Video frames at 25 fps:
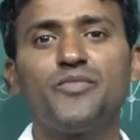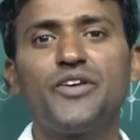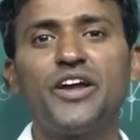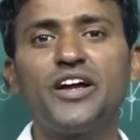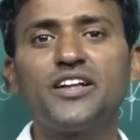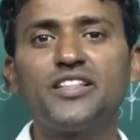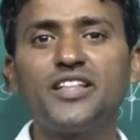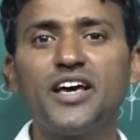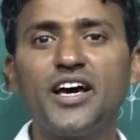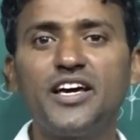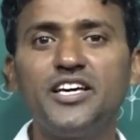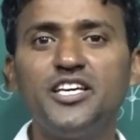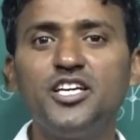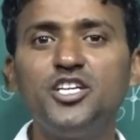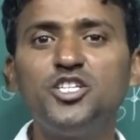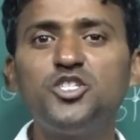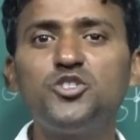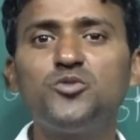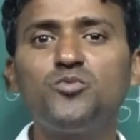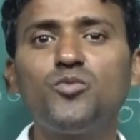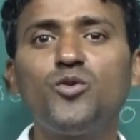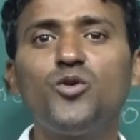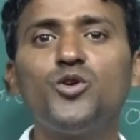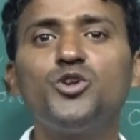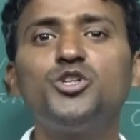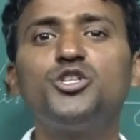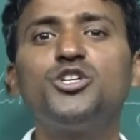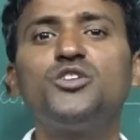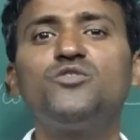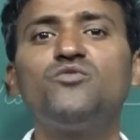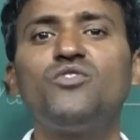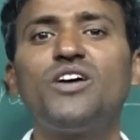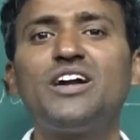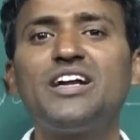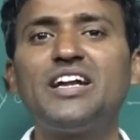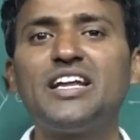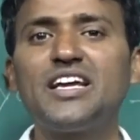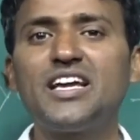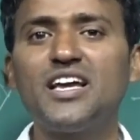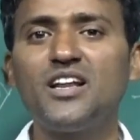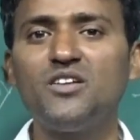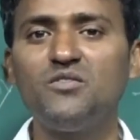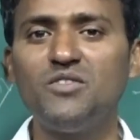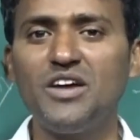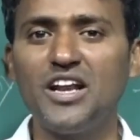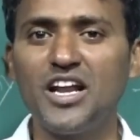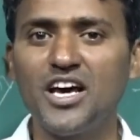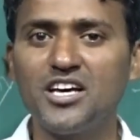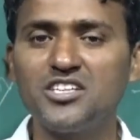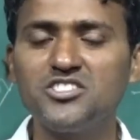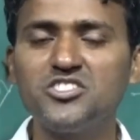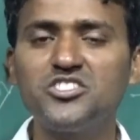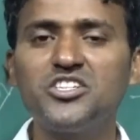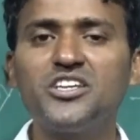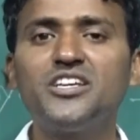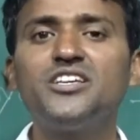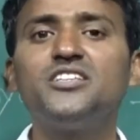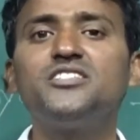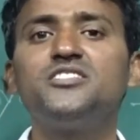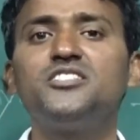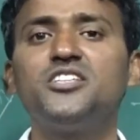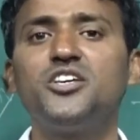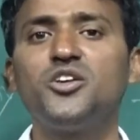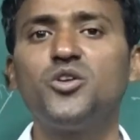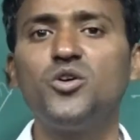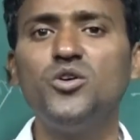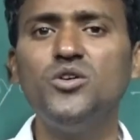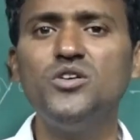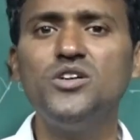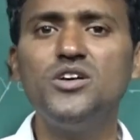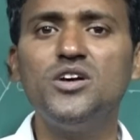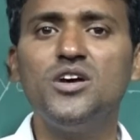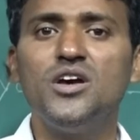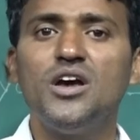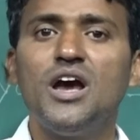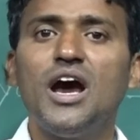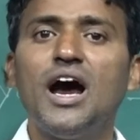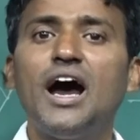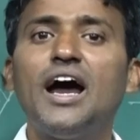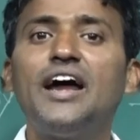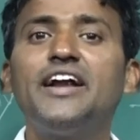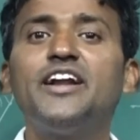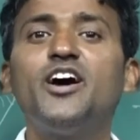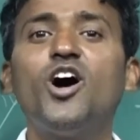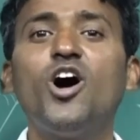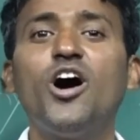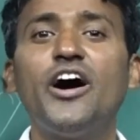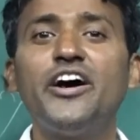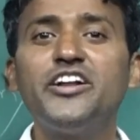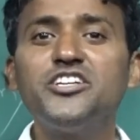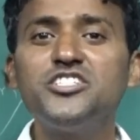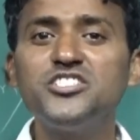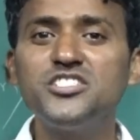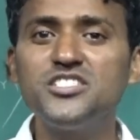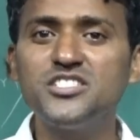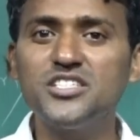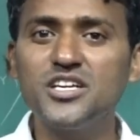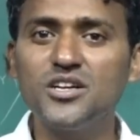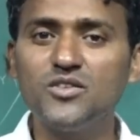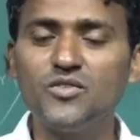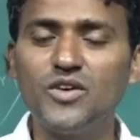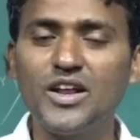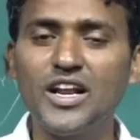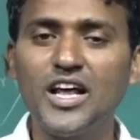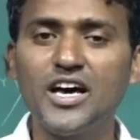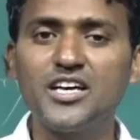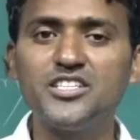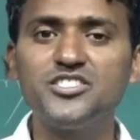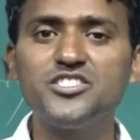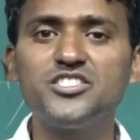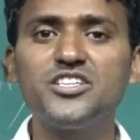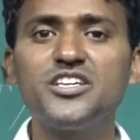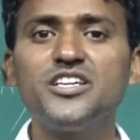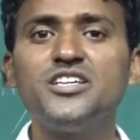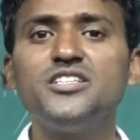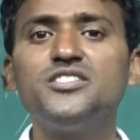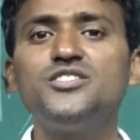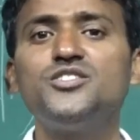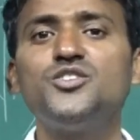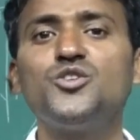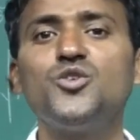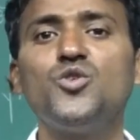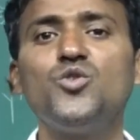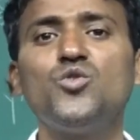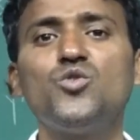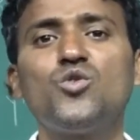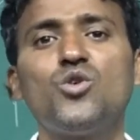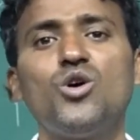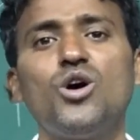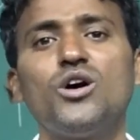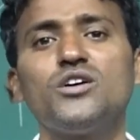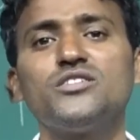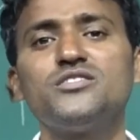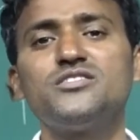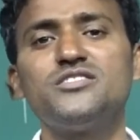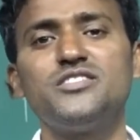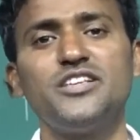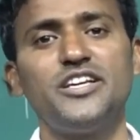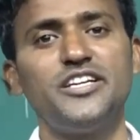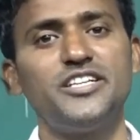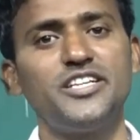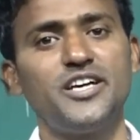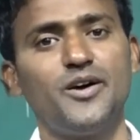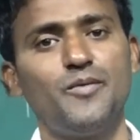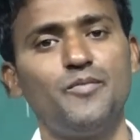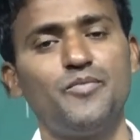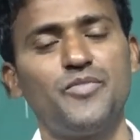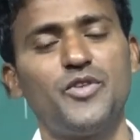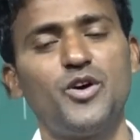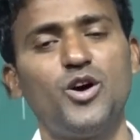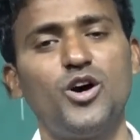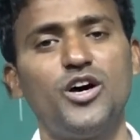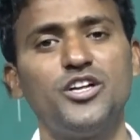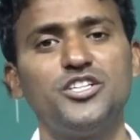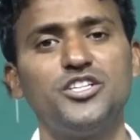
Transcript: At the highest position, vertical velocity is 0 and horizontal velocity is u cos theta.